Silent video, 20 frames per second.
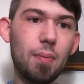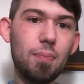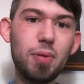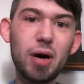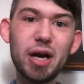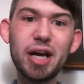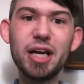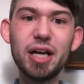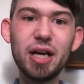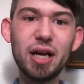
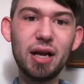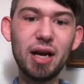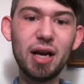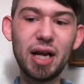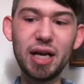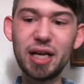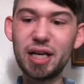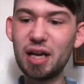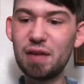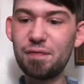but
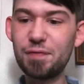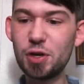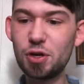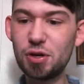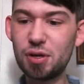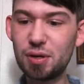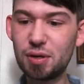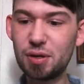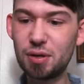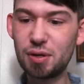if you
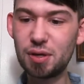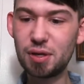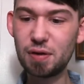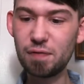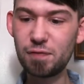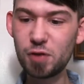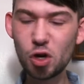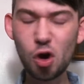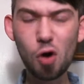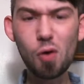
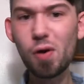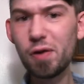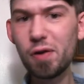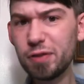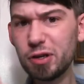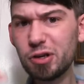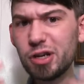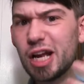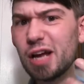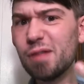
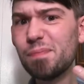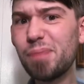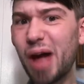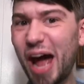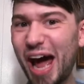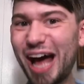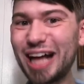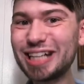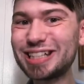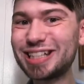can get
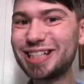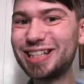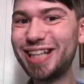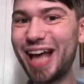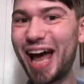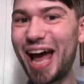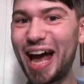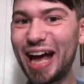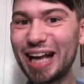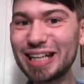past
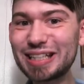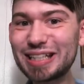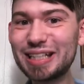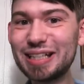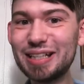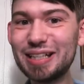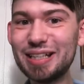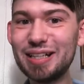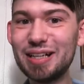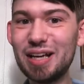that,
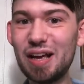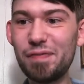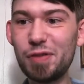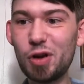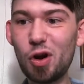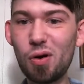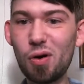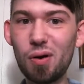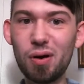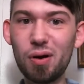if you
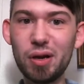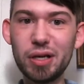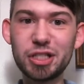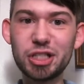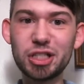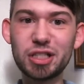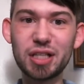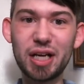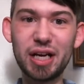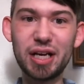don't
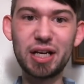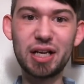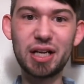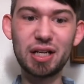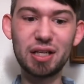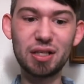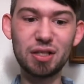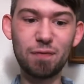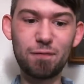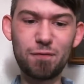just like
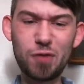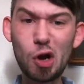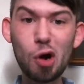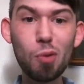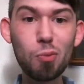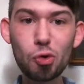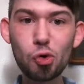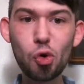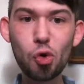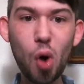
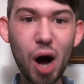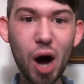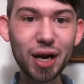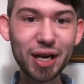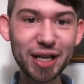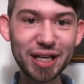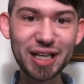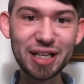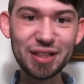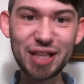film
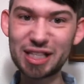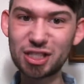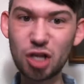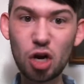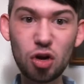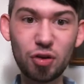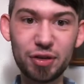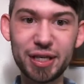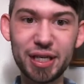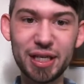quality, that's
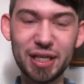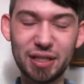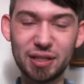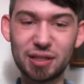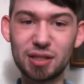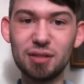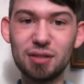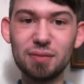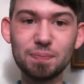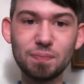all it
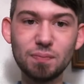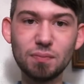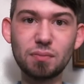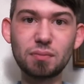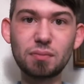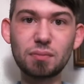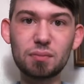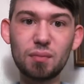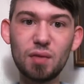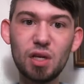is.
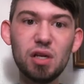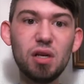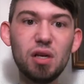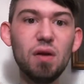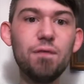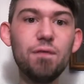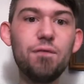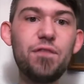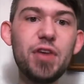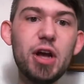
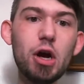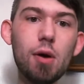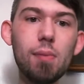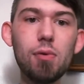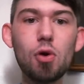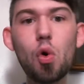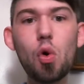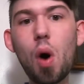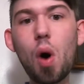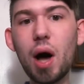
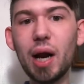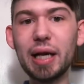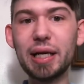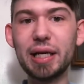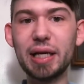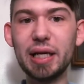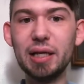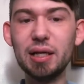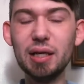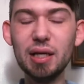Film
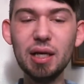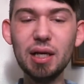quality.